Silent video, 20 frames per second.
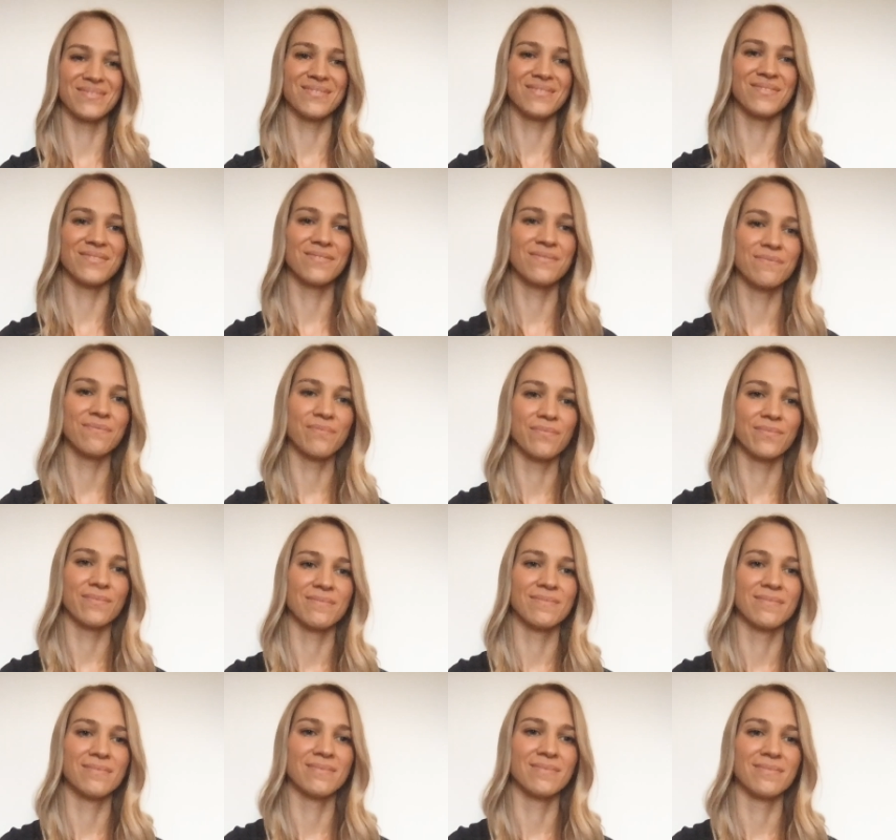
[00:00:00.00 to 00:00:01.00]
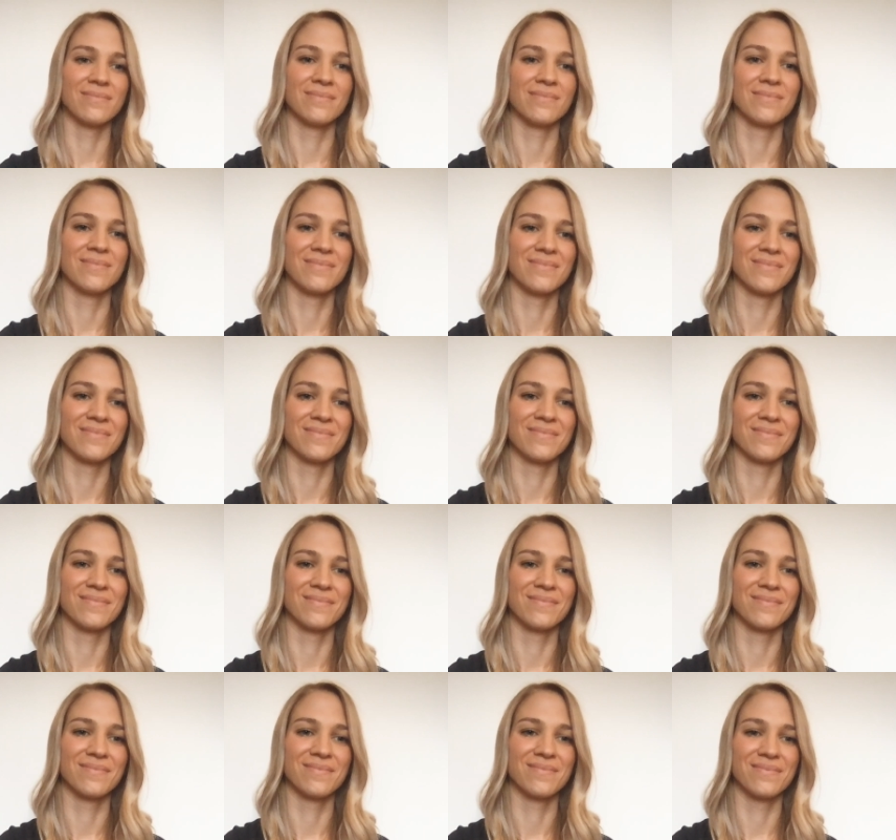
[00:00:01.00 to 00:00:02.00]
Dr. Toffolori, thank you so
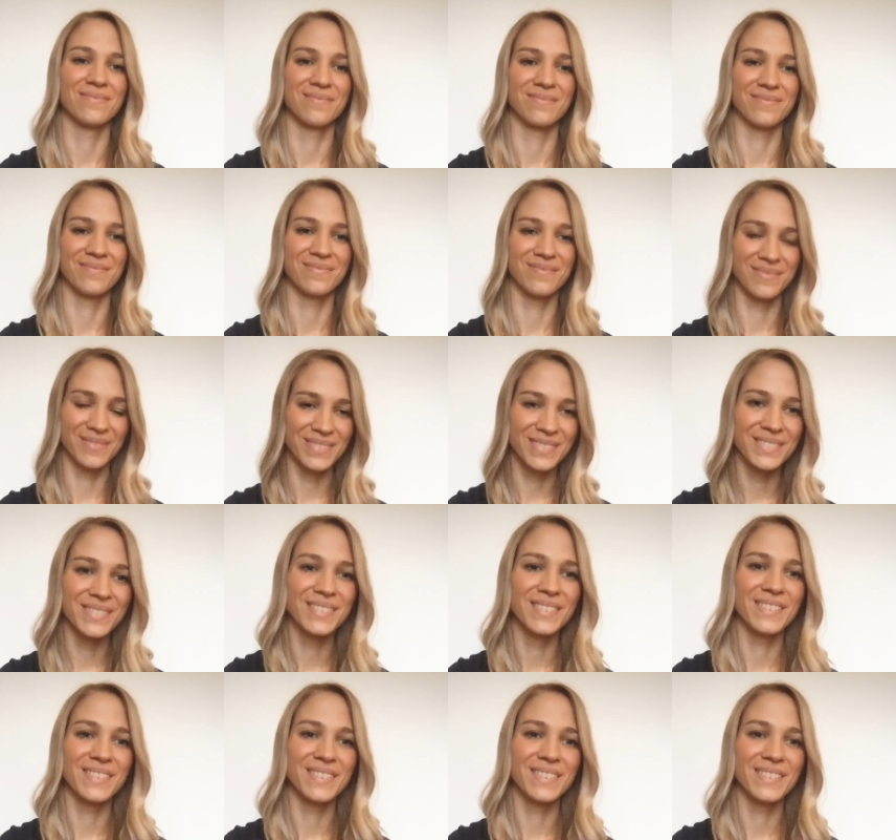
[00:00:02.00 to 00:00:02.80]
much for joining us.